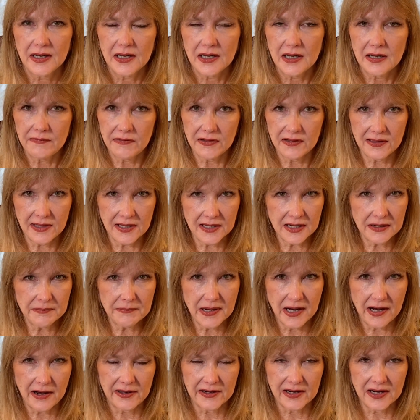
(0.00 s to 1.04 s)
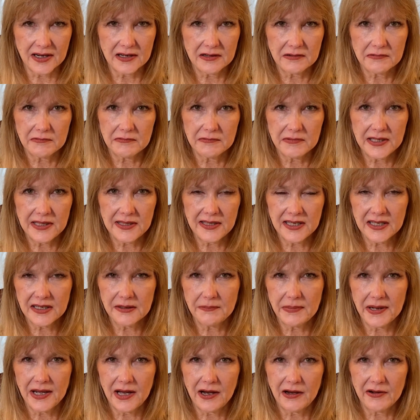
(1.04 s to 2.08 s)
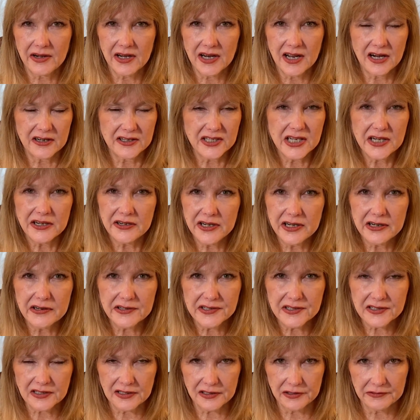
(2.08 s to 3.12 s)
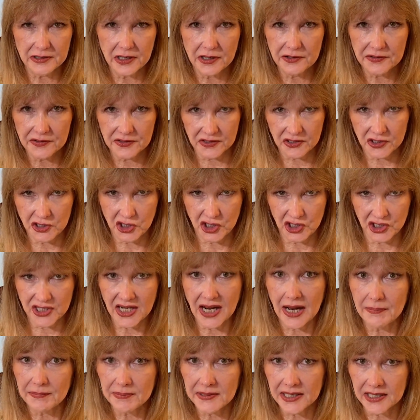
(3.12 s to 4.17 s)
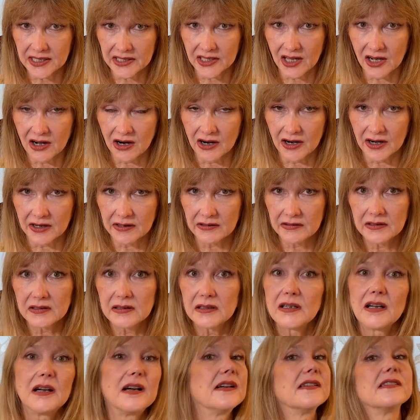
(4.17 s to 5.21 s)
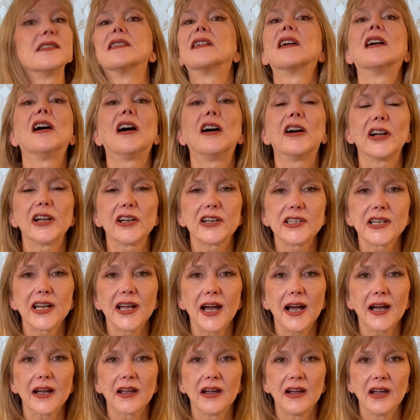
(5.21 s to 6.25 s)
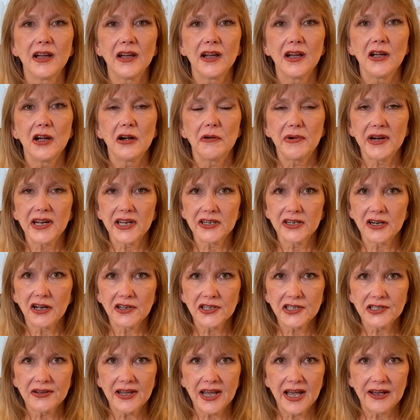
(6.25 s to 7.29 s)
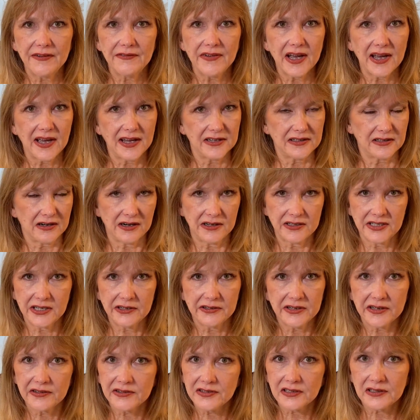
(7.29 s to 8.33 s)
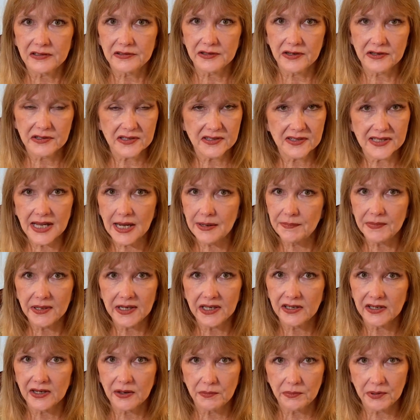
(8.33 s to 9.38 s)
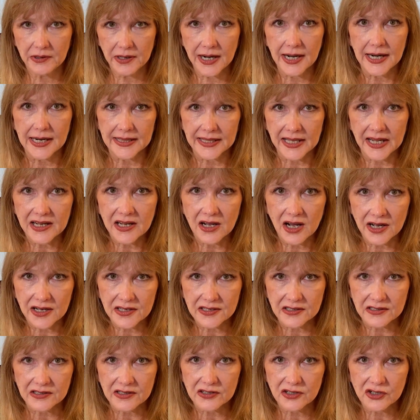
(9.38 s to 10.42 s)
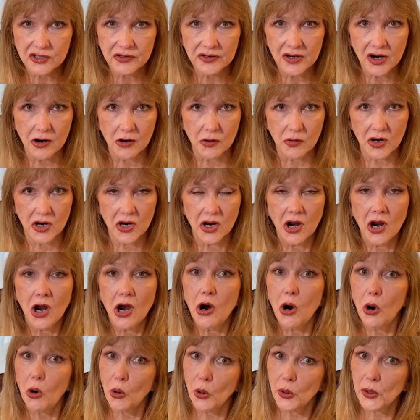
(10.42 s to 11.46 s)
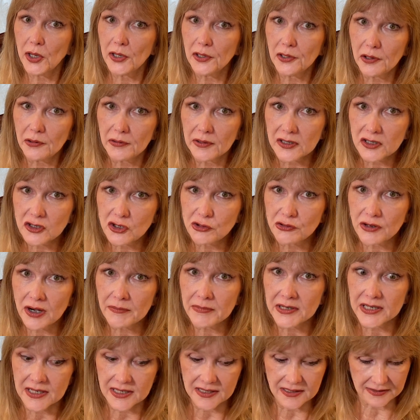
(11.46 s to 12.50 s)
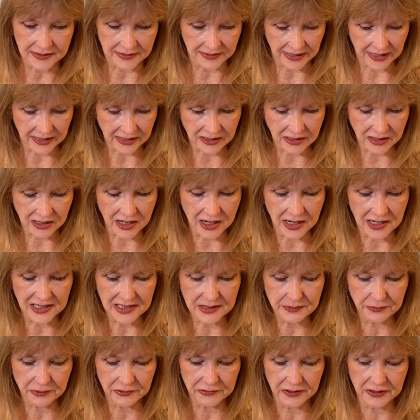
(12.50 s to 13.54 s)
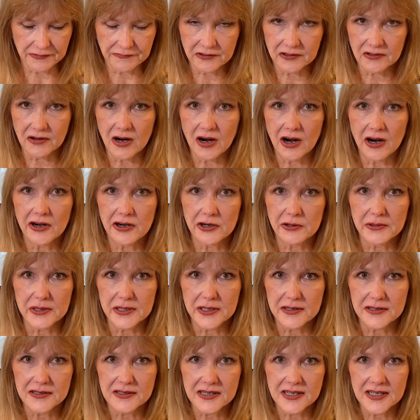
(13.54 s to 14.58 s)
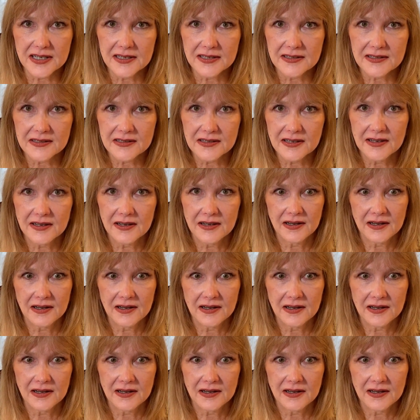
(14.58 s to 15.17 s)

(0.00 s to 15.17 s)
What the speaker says: If you think about it, we think about arteriosclerosis just happening in the heart, causing a heart attack. We can also have arteriosclerosis happening in our brain that causes a stroke, or in our lower extremities, and that can cause peripheral artery disease.